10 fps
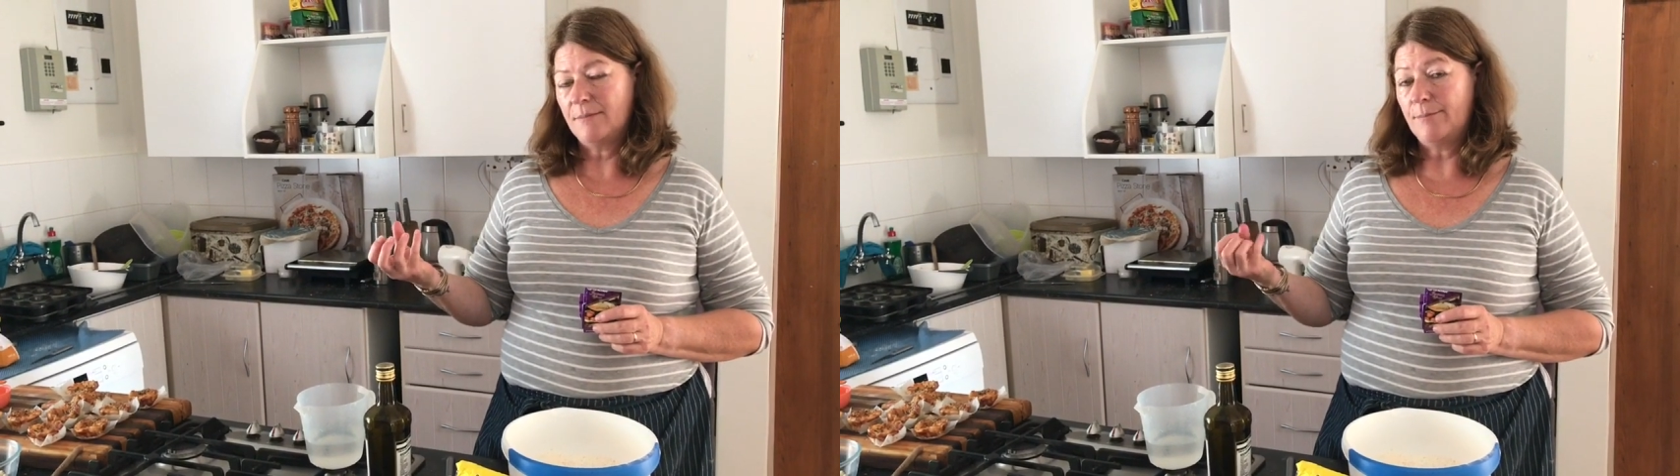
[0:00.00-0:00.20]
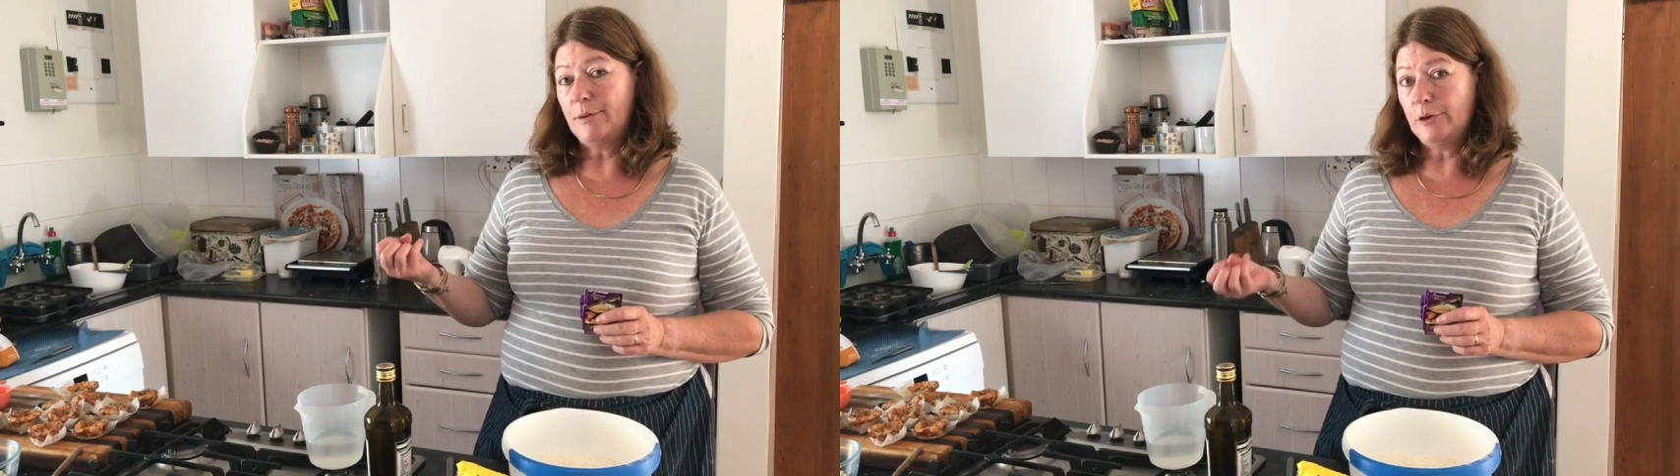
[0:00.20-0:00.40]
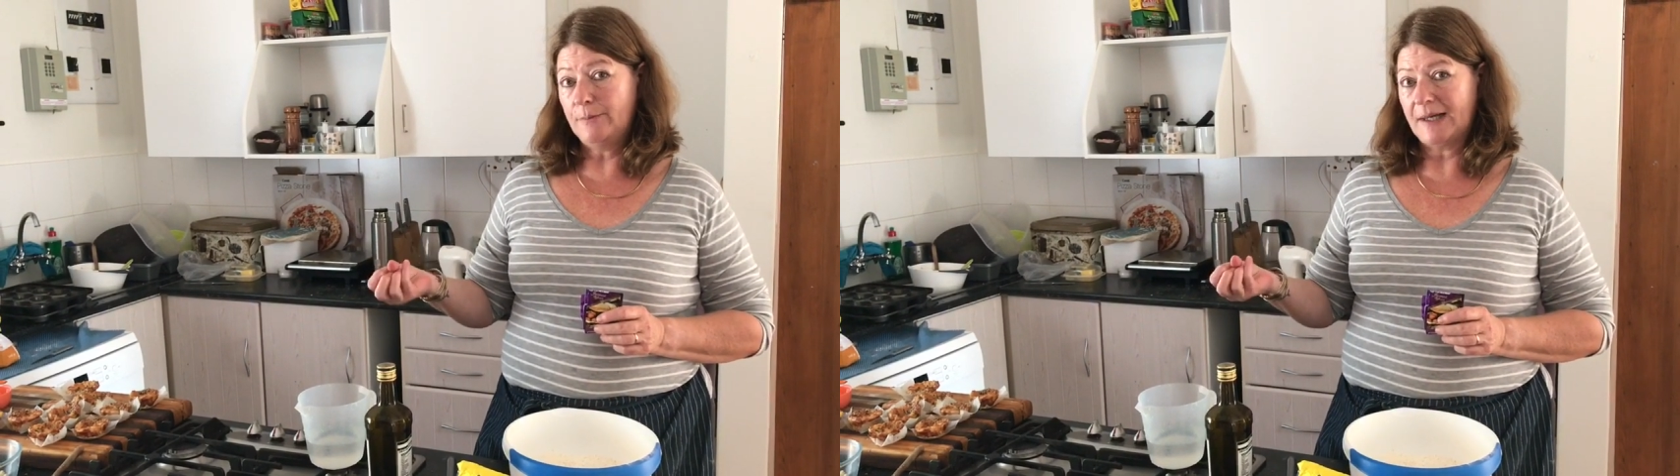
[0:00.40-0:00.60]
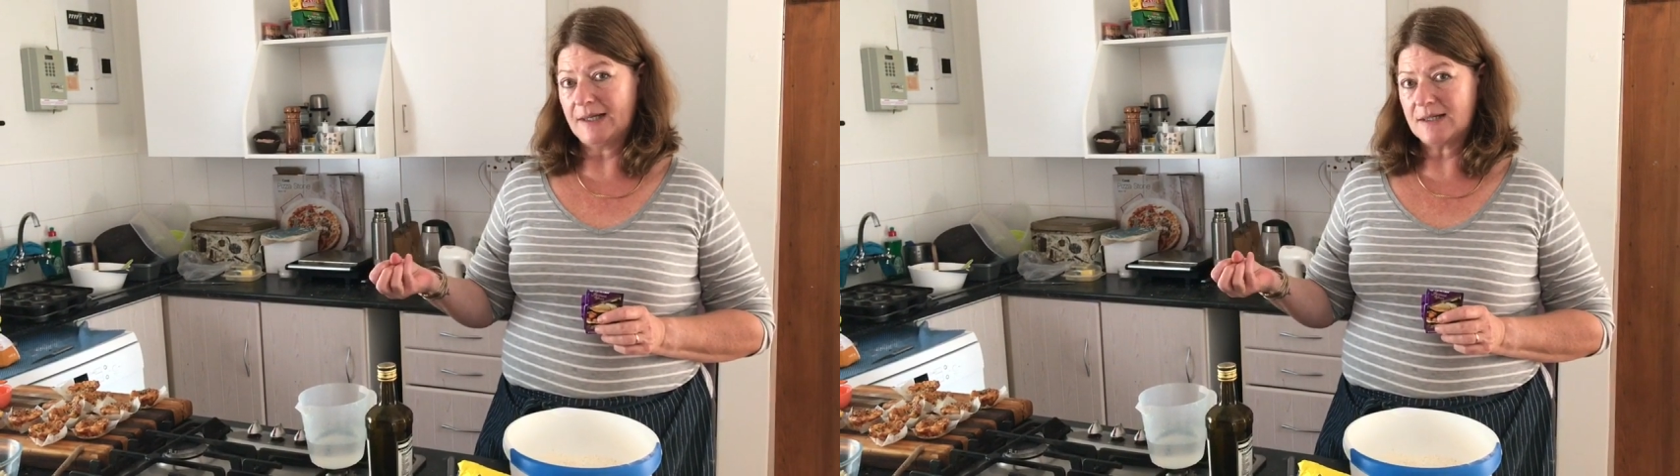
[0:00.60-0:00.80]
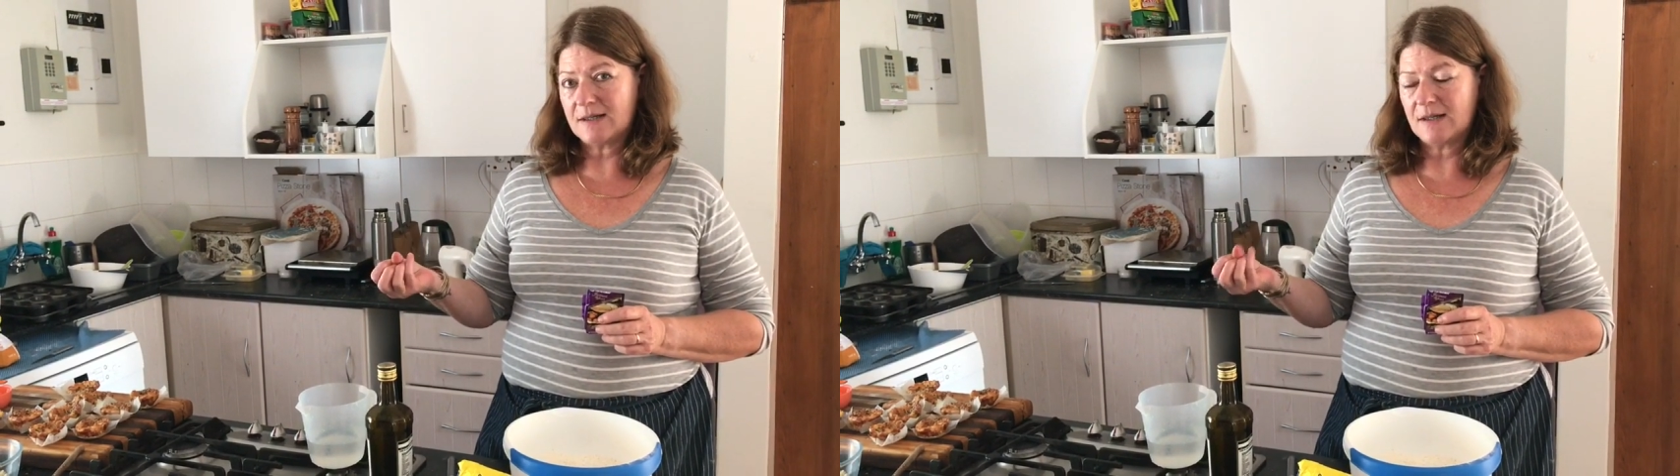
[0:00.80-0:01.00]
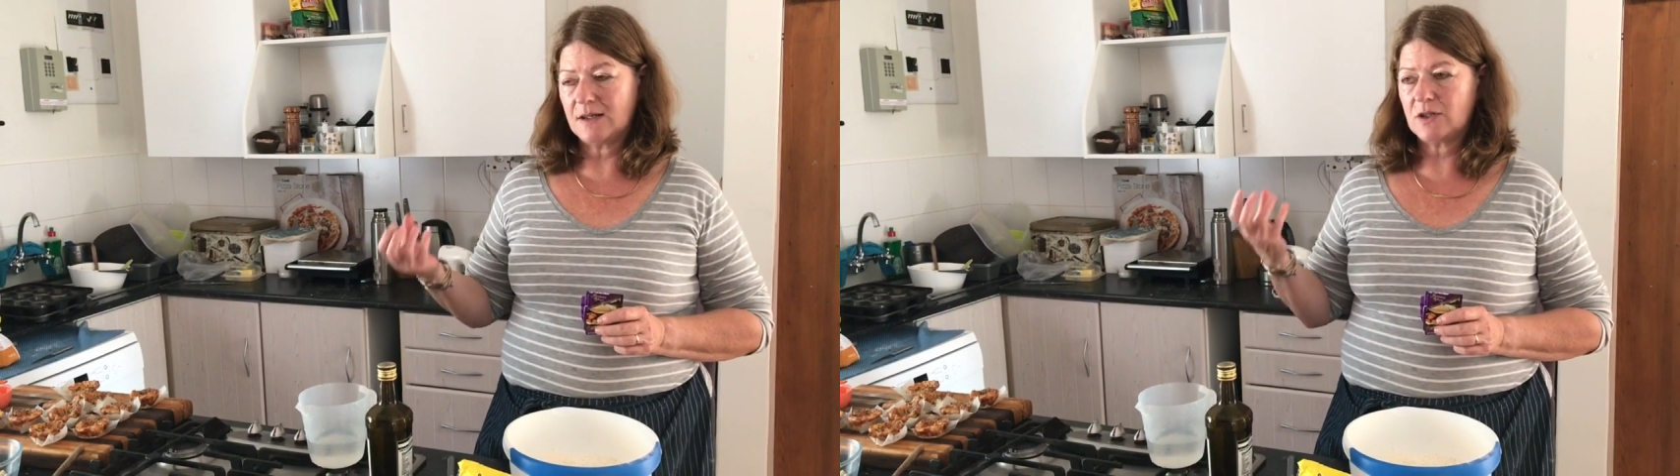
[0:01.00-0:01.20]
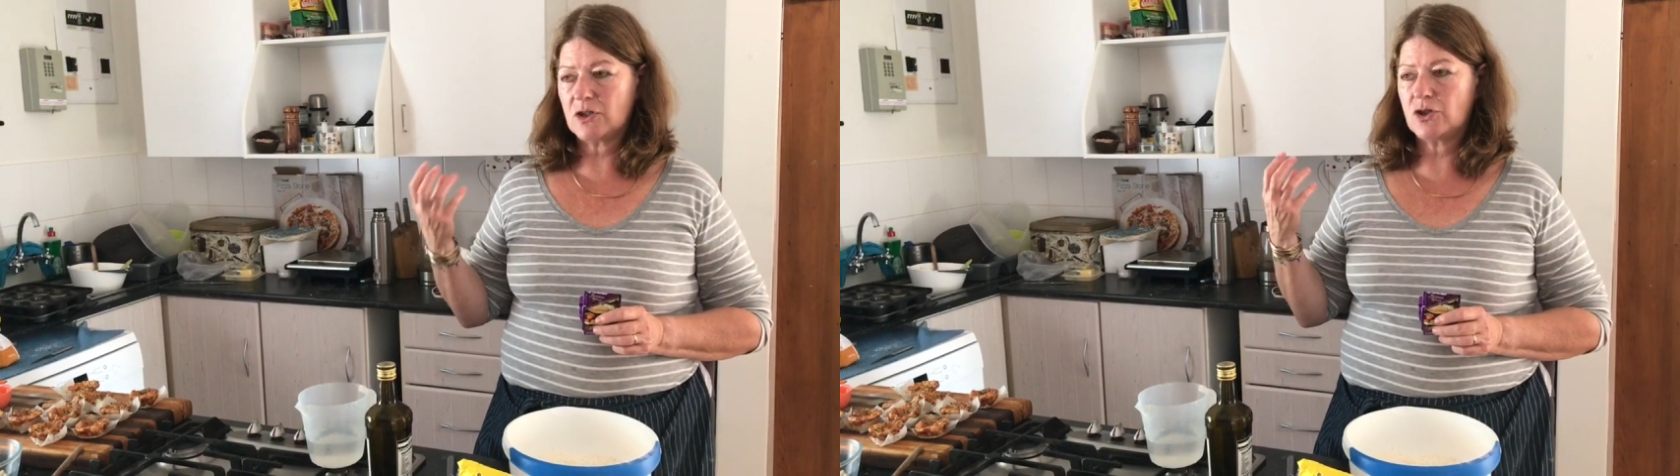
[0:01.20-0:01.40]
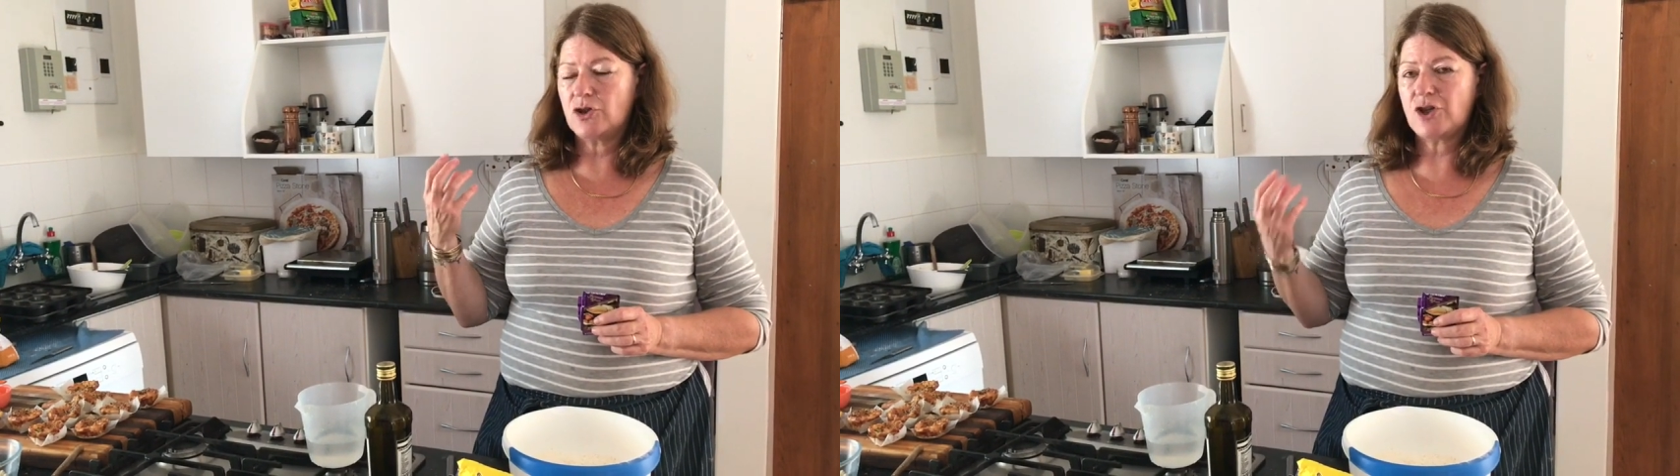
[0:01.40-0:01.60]
blooming it,
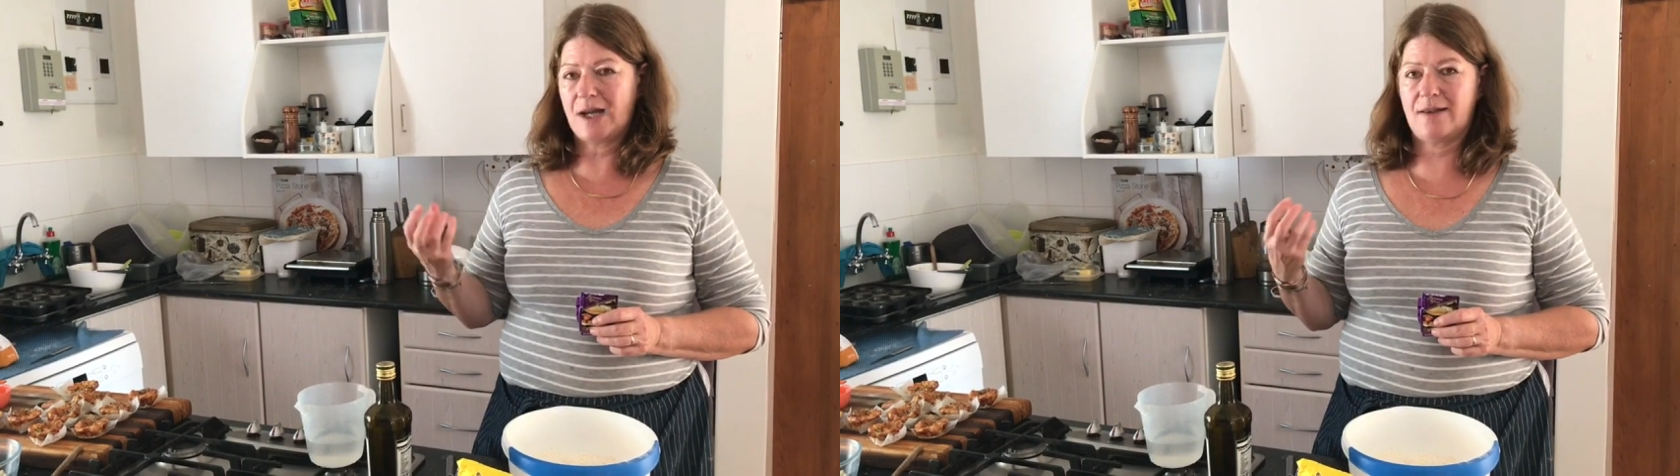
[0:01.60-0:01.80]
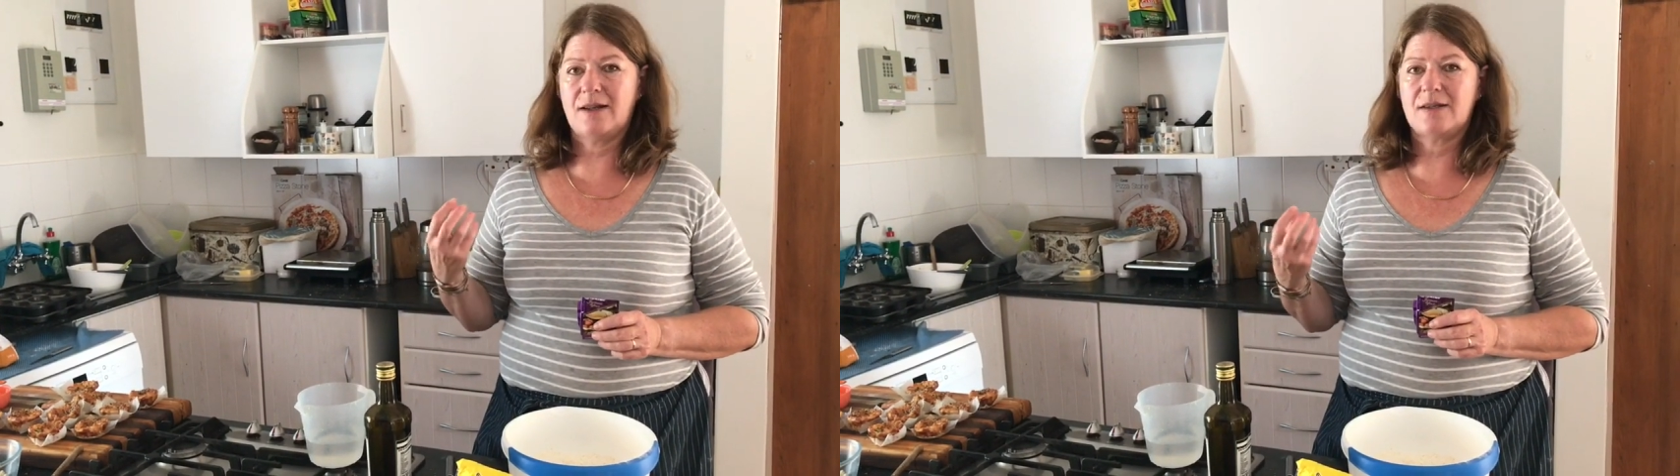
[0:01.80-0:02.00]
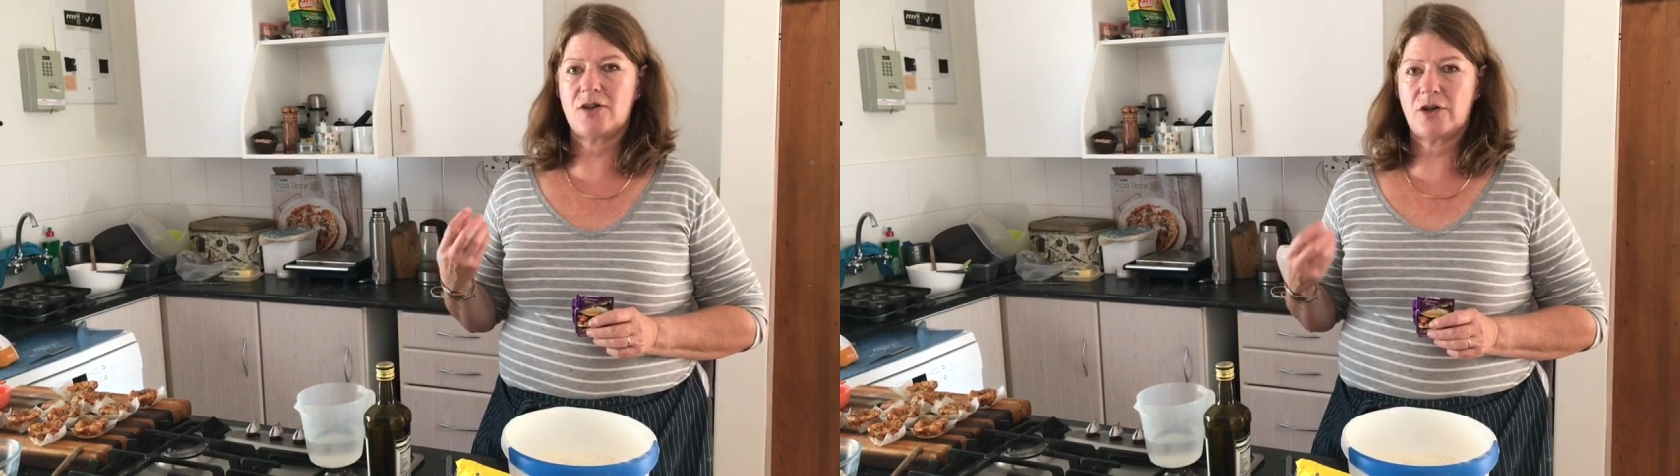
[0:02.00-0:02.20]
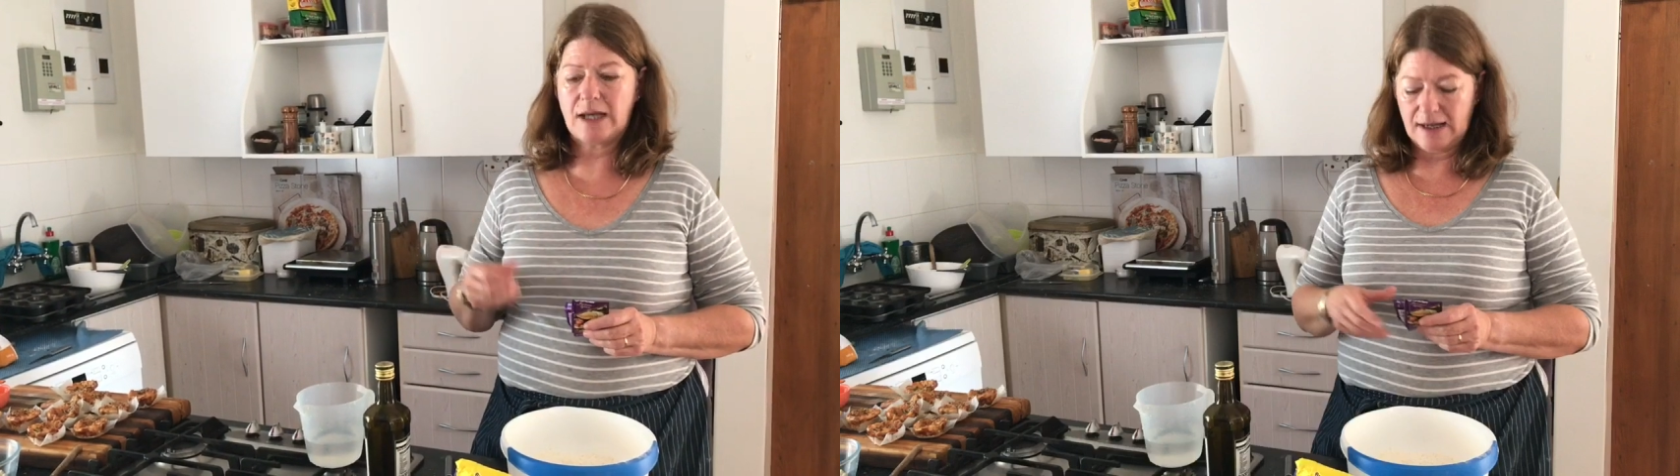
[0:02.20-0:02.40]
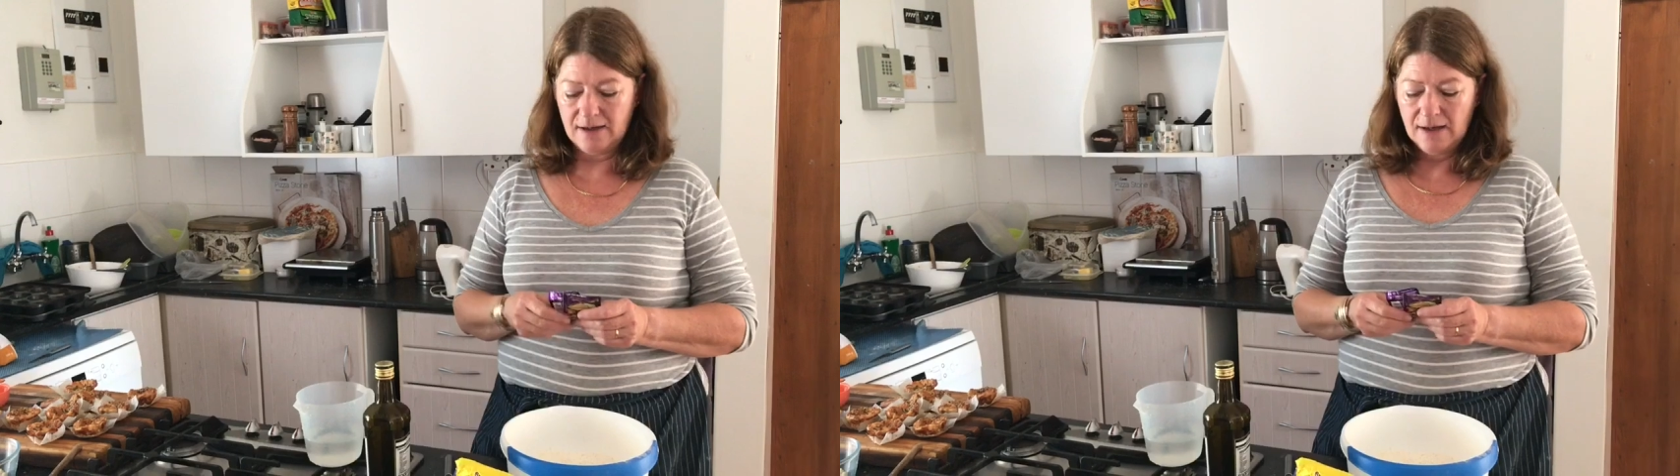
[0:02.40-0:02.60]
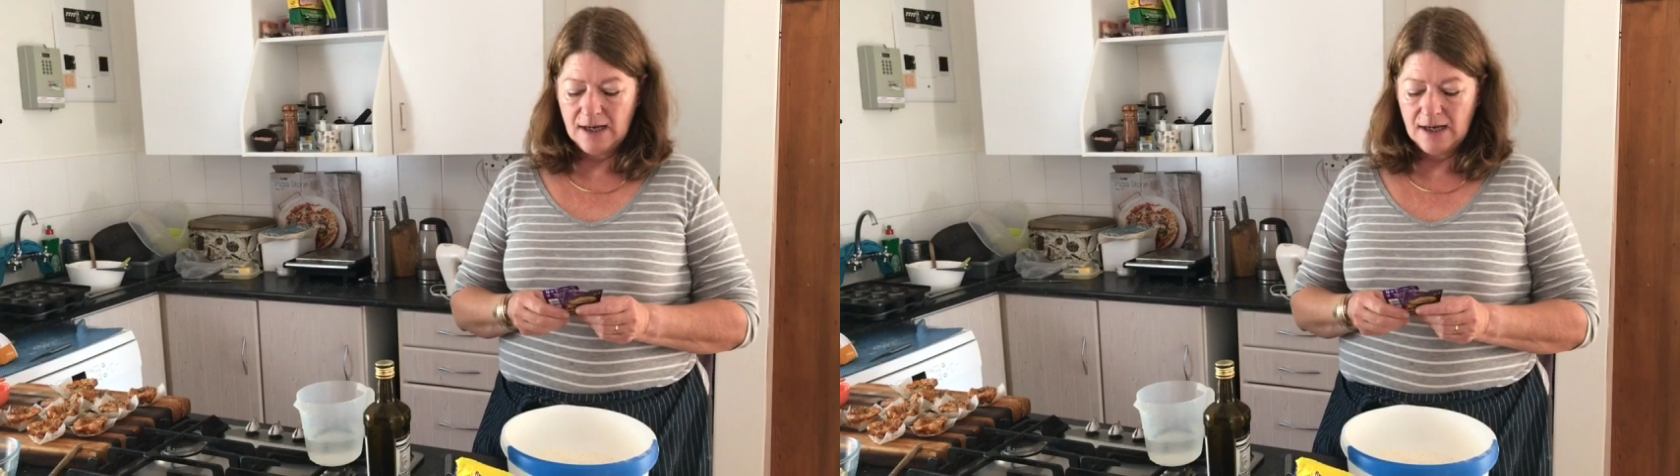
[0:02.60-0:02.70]
to check that it's okay.